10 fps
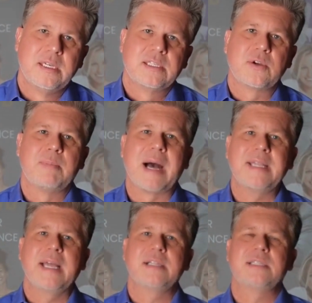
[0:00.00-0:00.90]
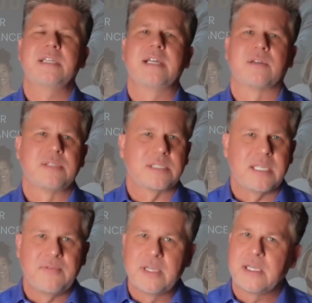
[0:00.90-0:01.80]
So in my daily schedule, I'll just
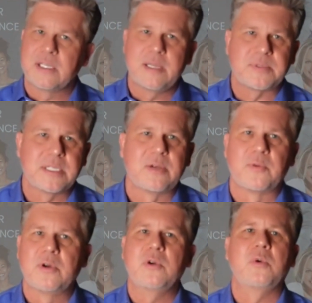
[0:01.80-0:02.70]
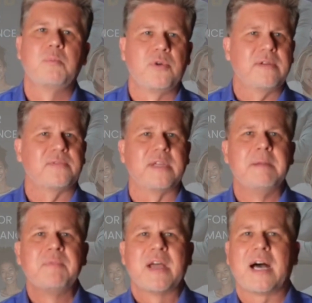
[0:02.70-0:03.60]
give you a glimpse in real briefly.
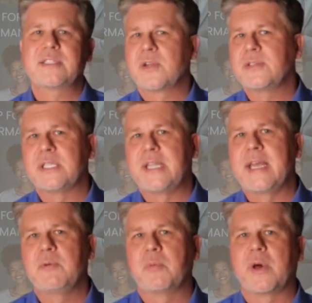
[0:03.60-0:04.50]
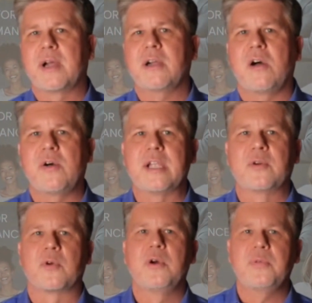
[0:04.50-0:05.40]
I'll start the day with what I call a
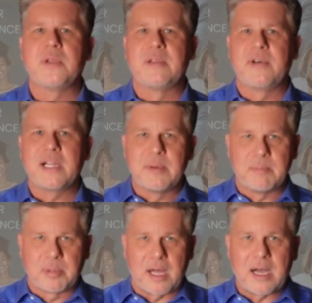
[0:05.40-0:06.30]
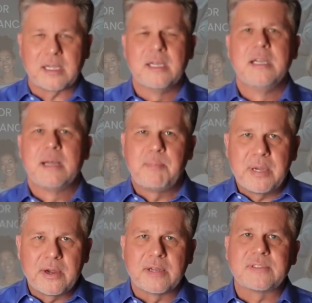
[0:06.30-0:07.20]
growth and development block
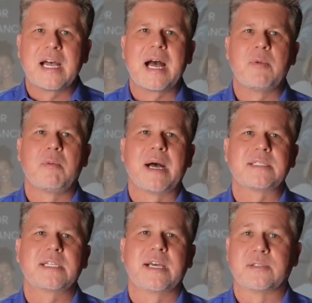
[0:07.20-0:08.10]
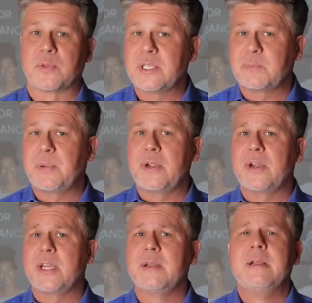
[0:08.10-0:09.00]
period of time on my schedule. This
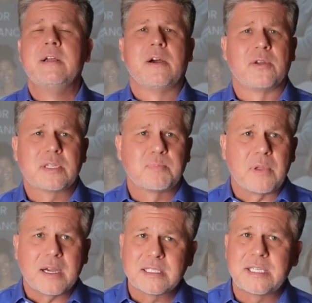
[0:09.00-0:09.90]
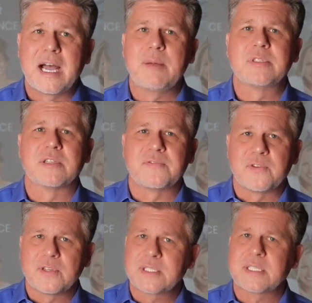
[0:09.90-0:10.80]
period, or this block of time, is the
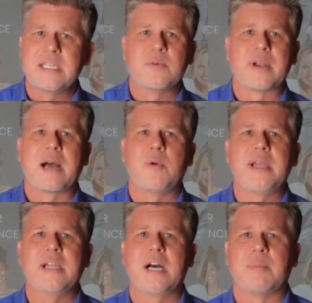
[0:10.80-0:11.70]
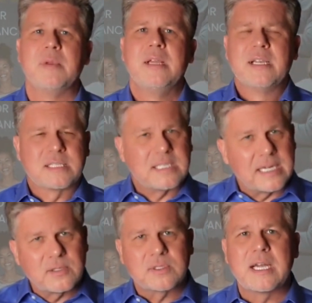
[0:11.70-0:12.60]
first thing when I wake up.
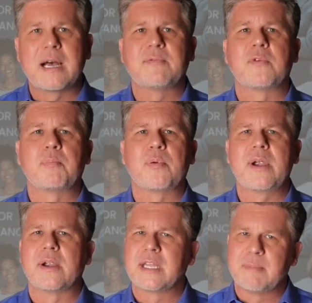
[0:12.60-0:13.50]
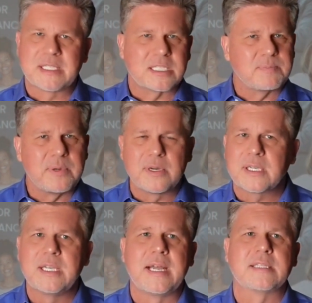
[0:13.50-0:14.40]
Schedule time for prayer, get my spirit
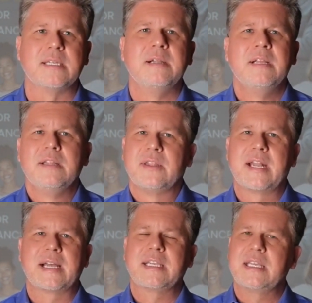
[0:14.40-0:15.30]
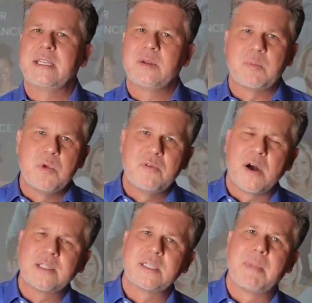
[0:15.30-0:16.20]
connected. Then I move
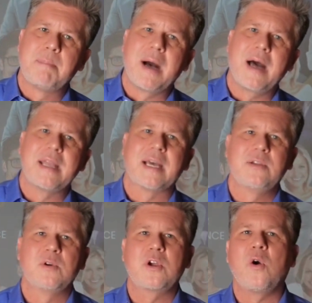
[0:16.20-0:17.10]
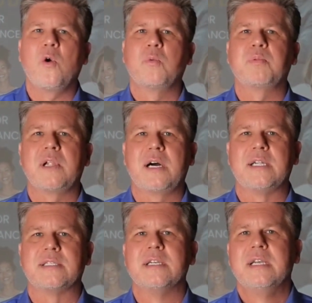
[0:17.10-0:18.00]
on to my body. I do a cold
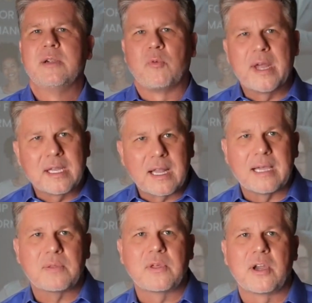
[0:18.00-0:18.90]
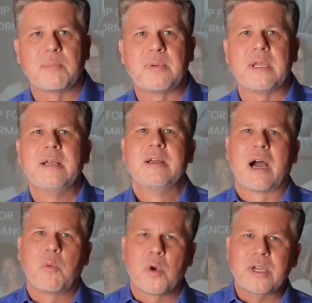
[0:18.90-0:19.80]
plunge, red light therapy.
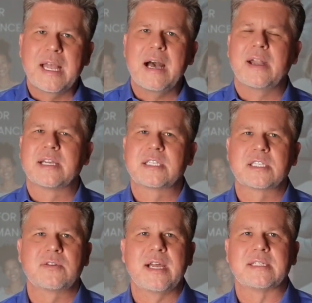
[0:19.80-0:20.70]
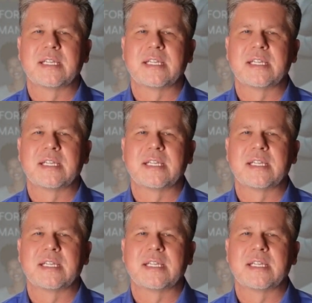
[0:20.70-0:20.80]
I work out, I stretch.